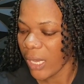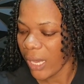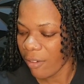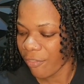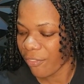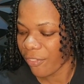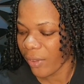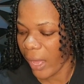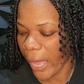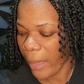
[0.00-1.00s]
if
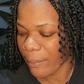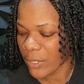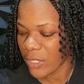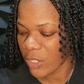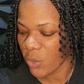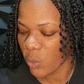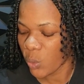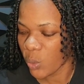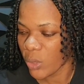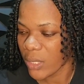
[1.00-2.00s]
I must
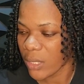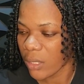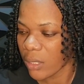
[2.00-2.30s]
use